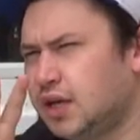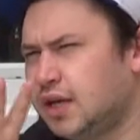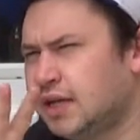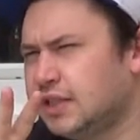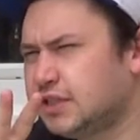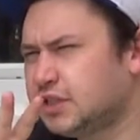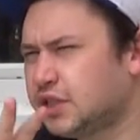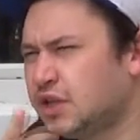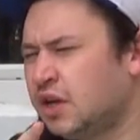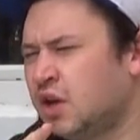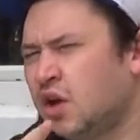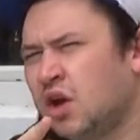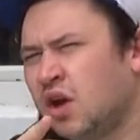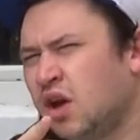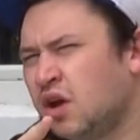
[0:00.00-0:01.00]
And
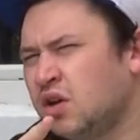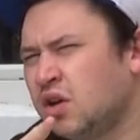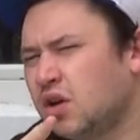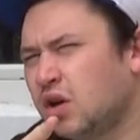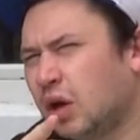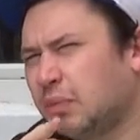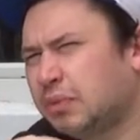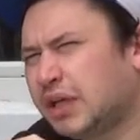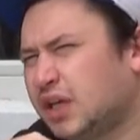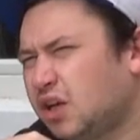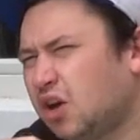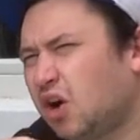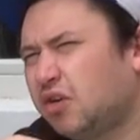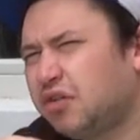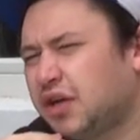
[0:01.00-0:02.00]
me
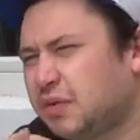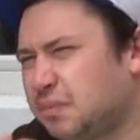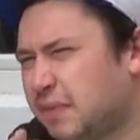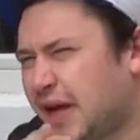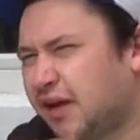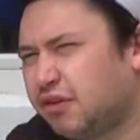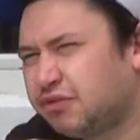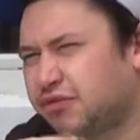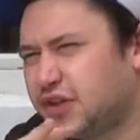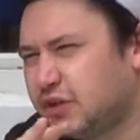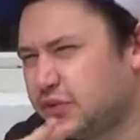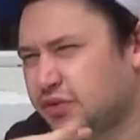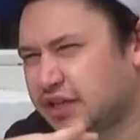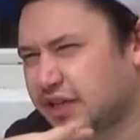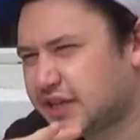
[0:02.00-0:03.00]
and Corin had met a
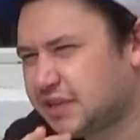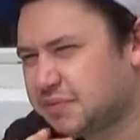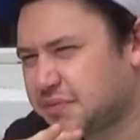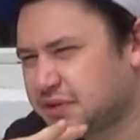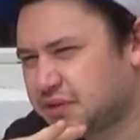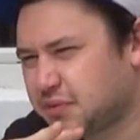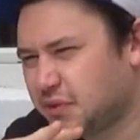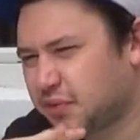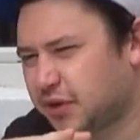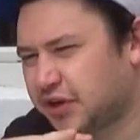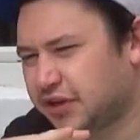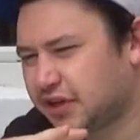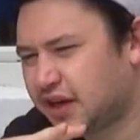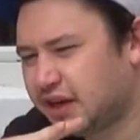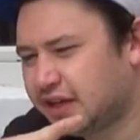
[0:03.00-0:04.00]
few times. We
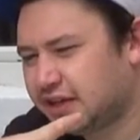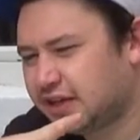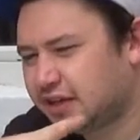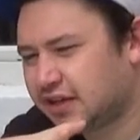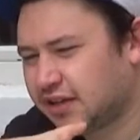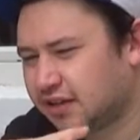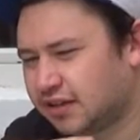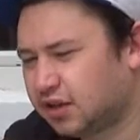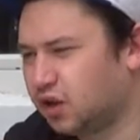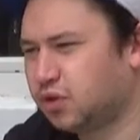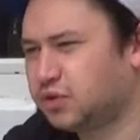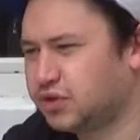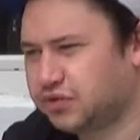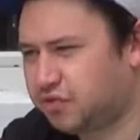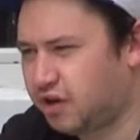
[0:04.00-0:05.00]
weren't like
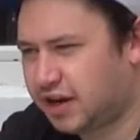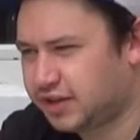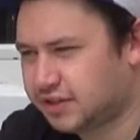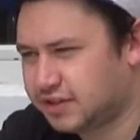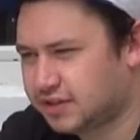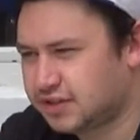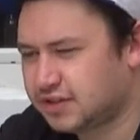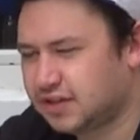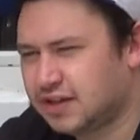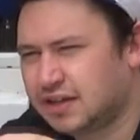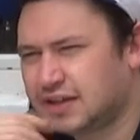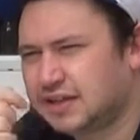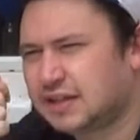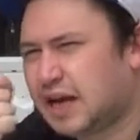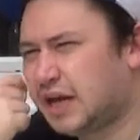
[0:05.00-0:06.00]
close friends.
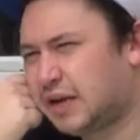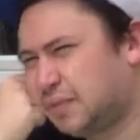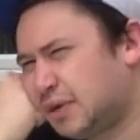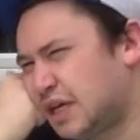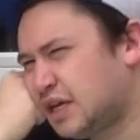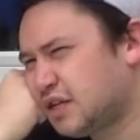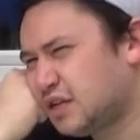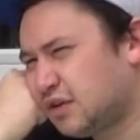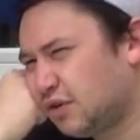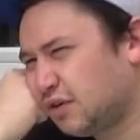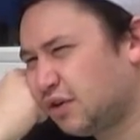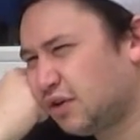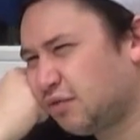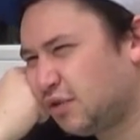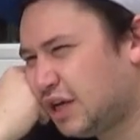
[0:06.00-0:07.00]
I appeared on
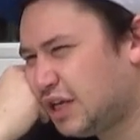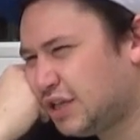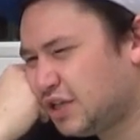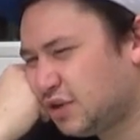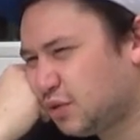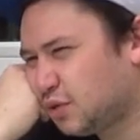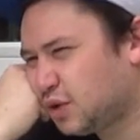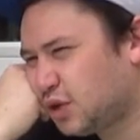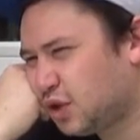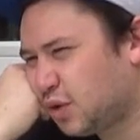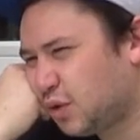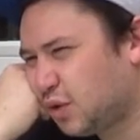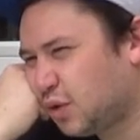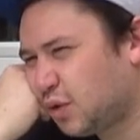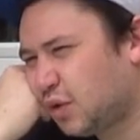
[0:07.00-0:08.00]
her radio
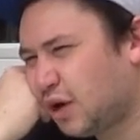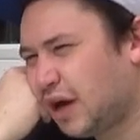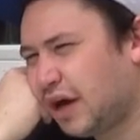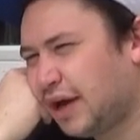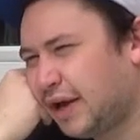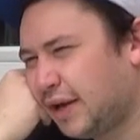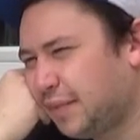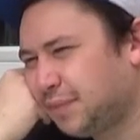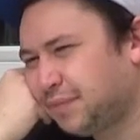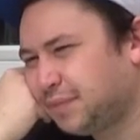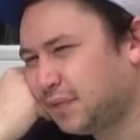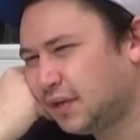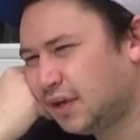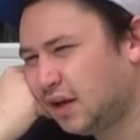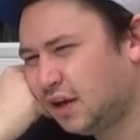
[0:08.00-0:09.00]
show.
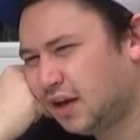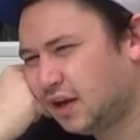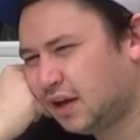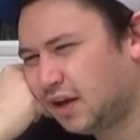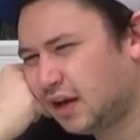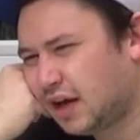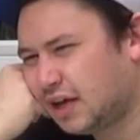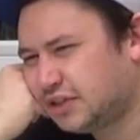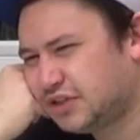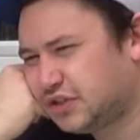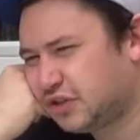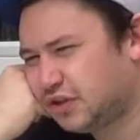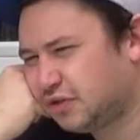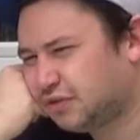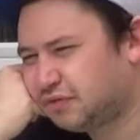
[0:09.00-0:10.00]
I'd
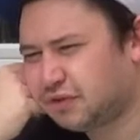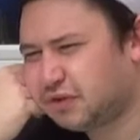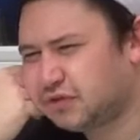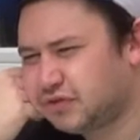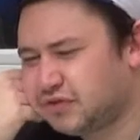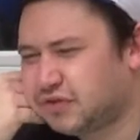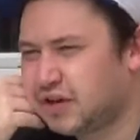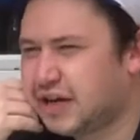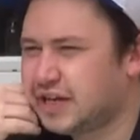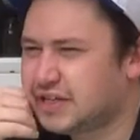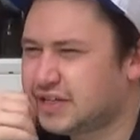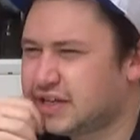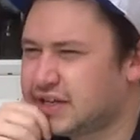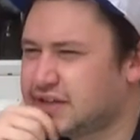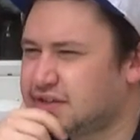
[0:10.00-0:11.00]
done a
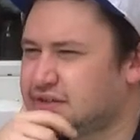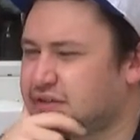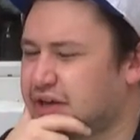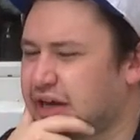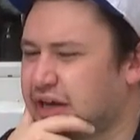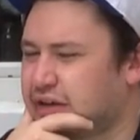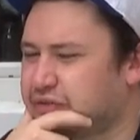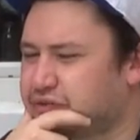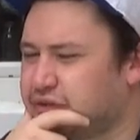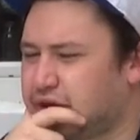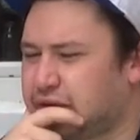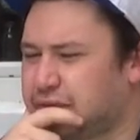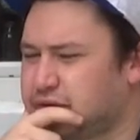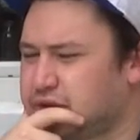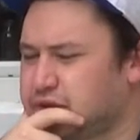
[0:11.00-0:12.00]
fundraiser for
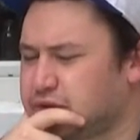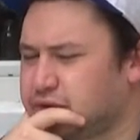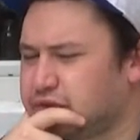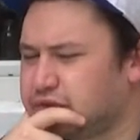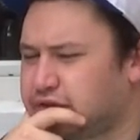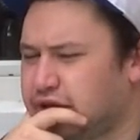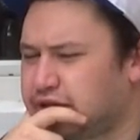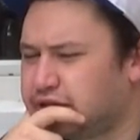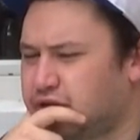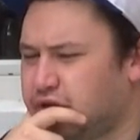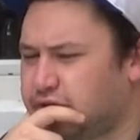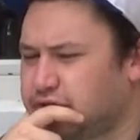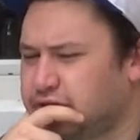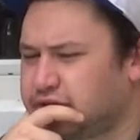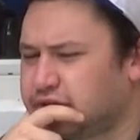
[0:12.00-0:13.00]
our mutual friend
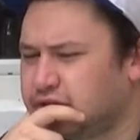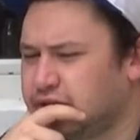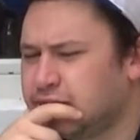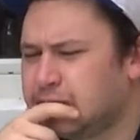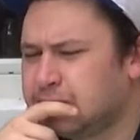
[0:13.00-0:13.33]
Lauren.